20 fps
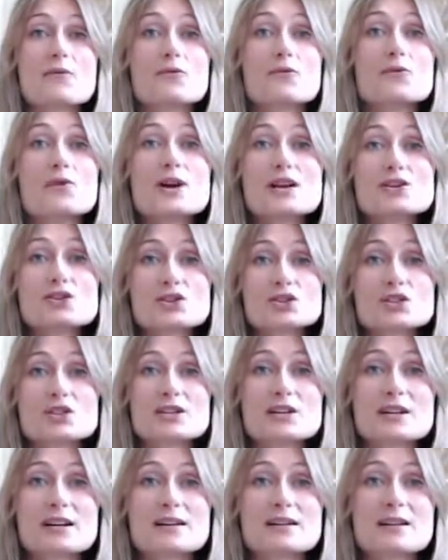reached
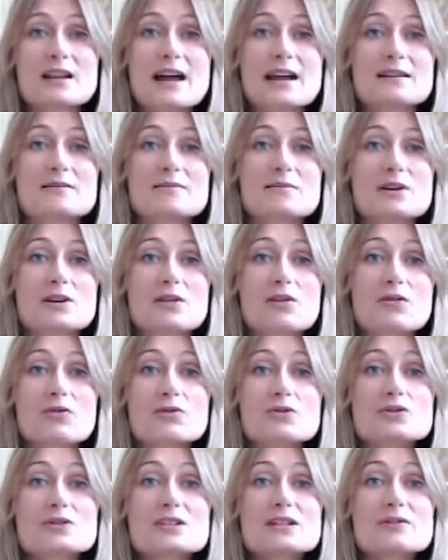enlightenment
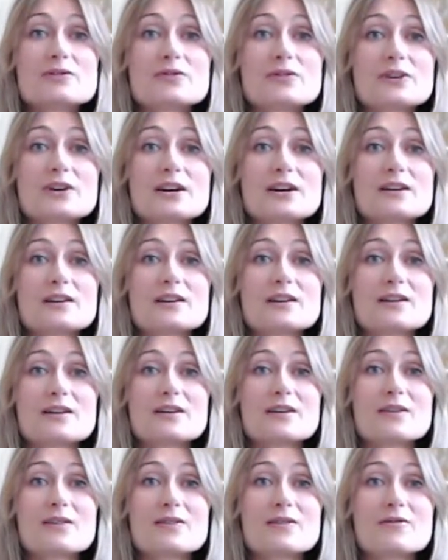through different
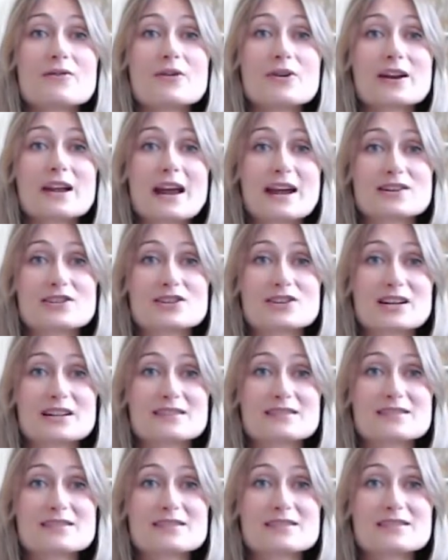
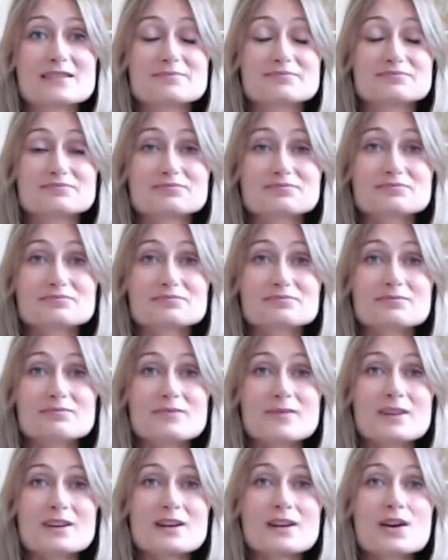vocations.
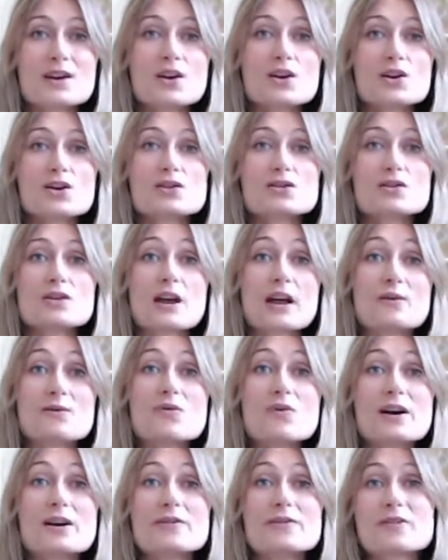And
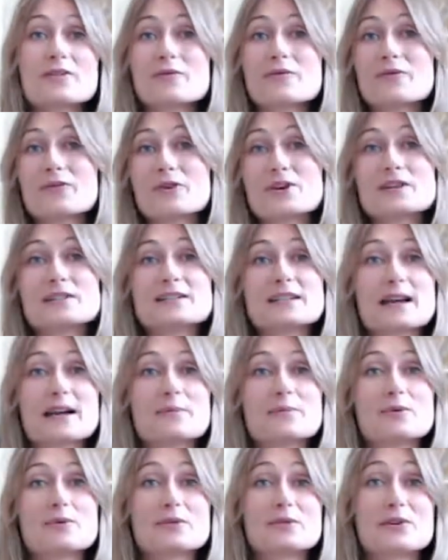one of them, for
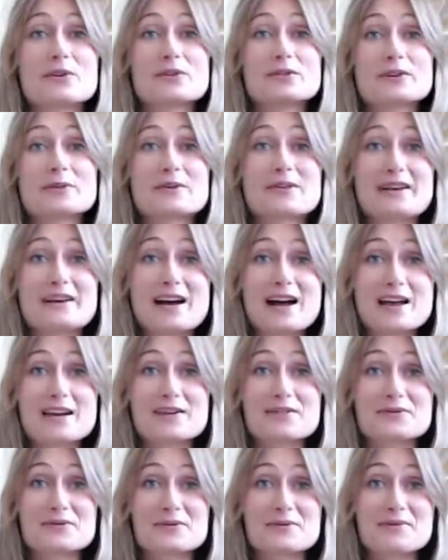example, the only one that I
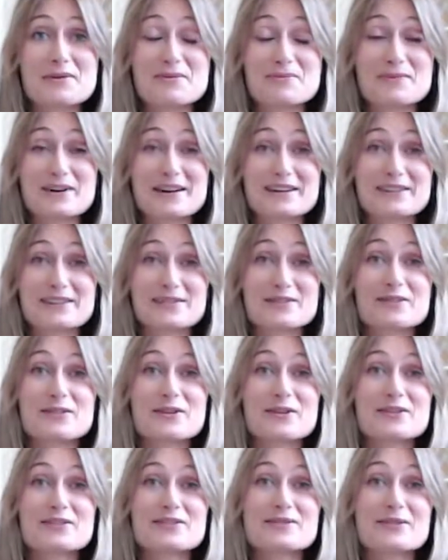can remember,
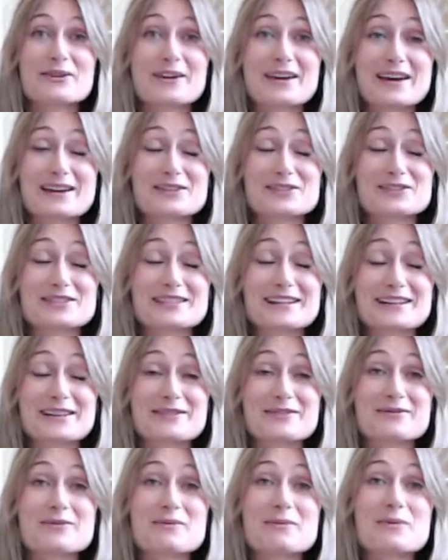the only vocation I
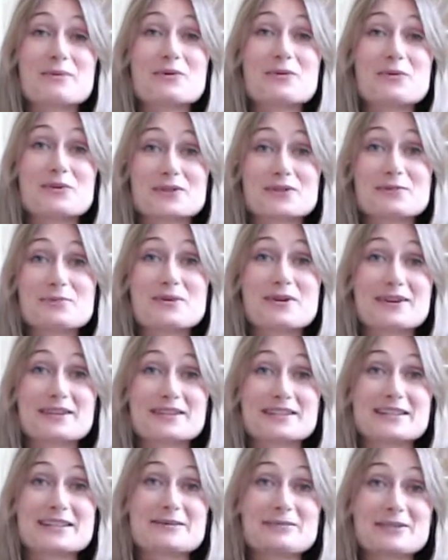can remember was a
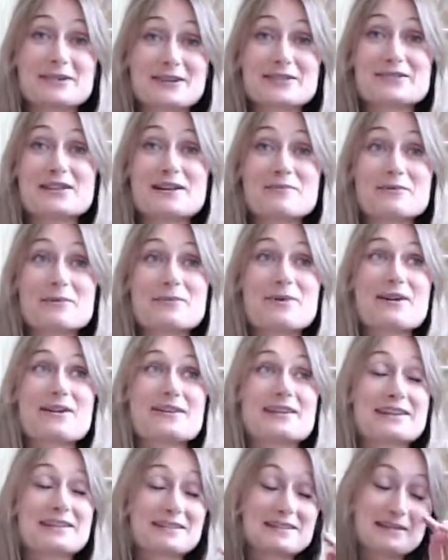potter, because I'm a
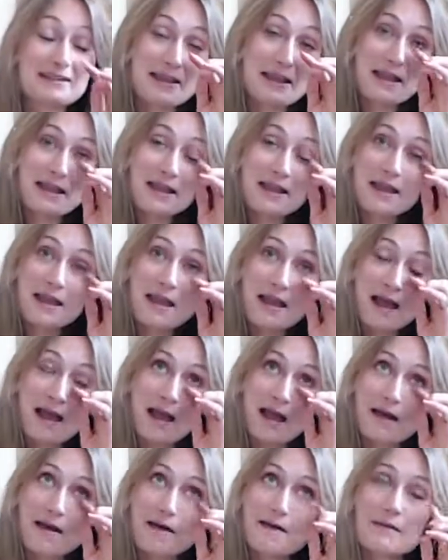
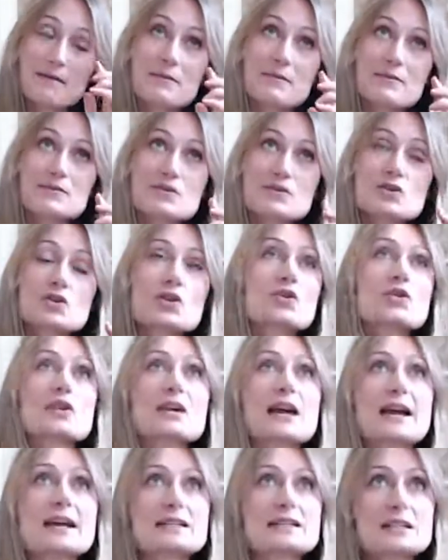potter. So
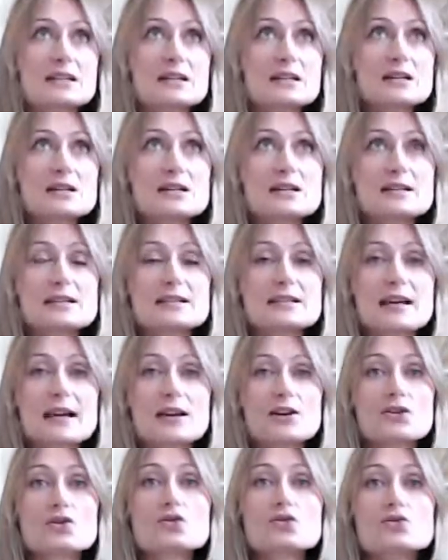the idea is
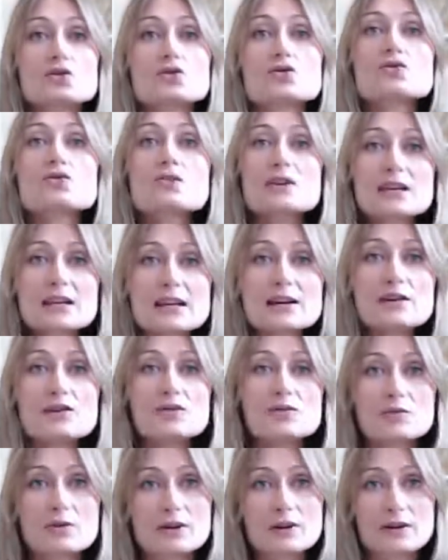that you do the inner
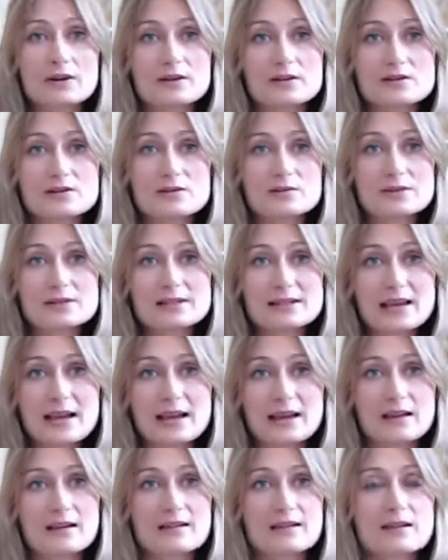work, as you were
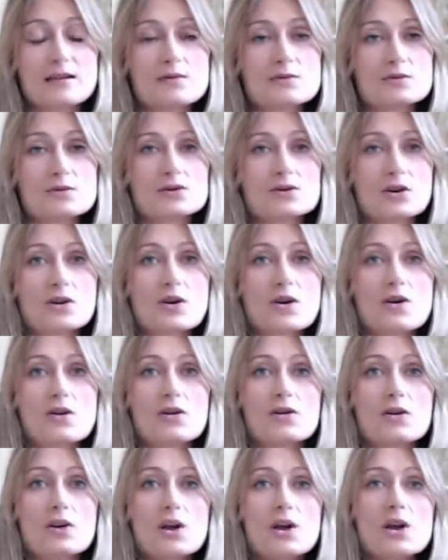saying, I think it was
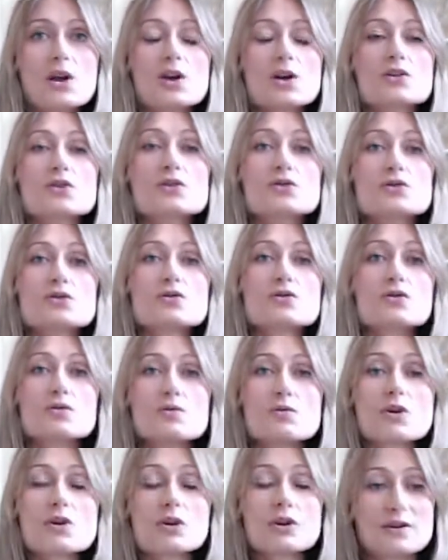Nicole. You do the
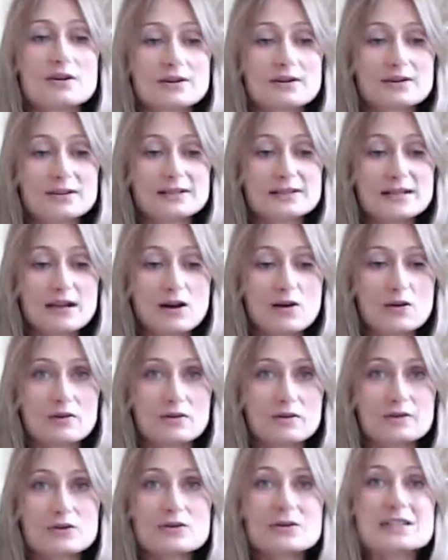work on
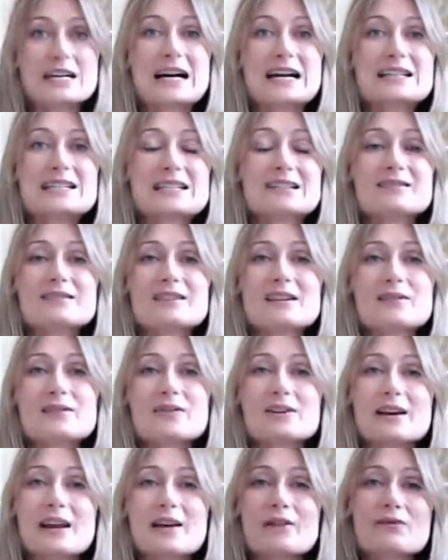yourself. You start to live
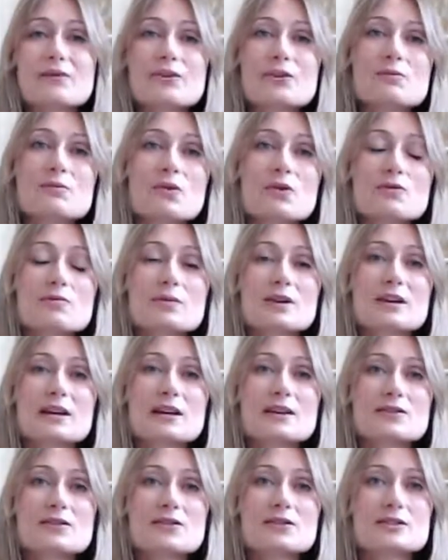in every moment,
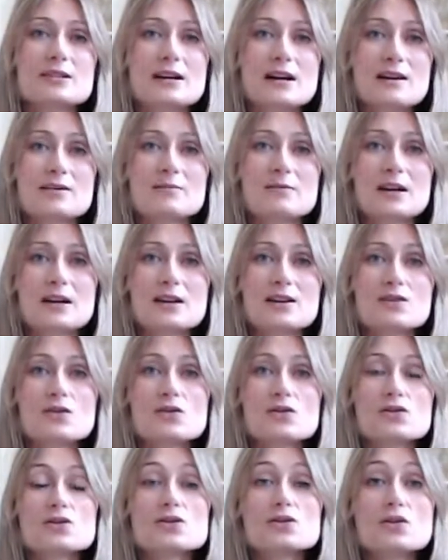in your Dharma, in
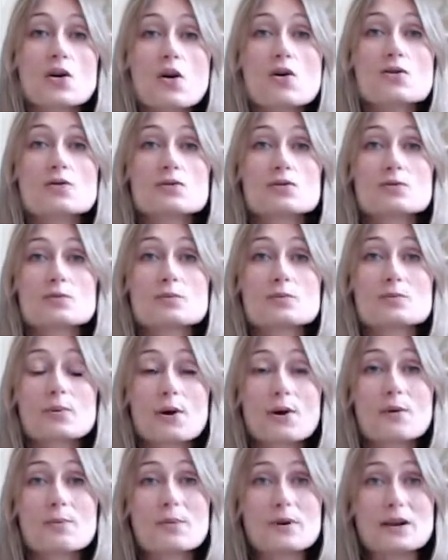your soul
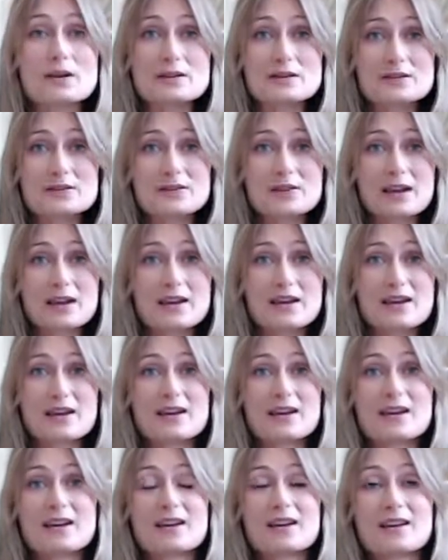purpose.
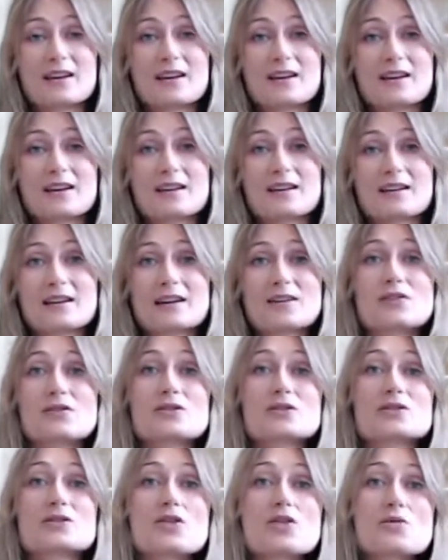And your
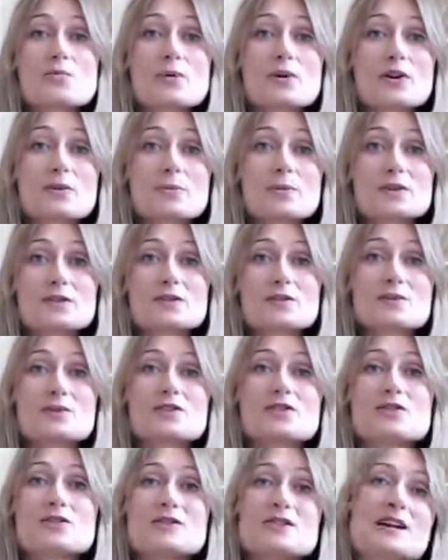soul purpose, when
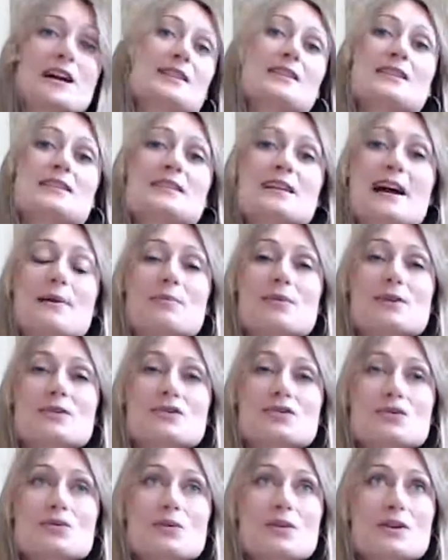you start to tap
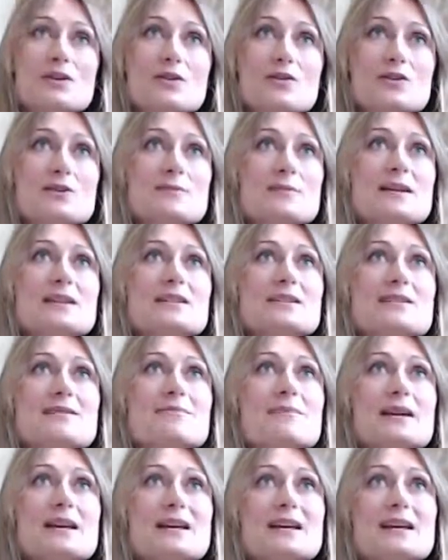into it, could be to
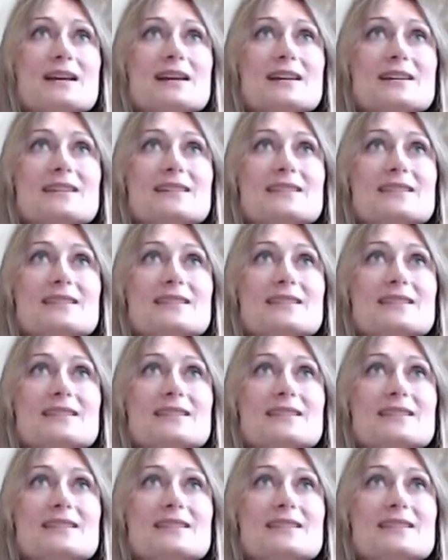be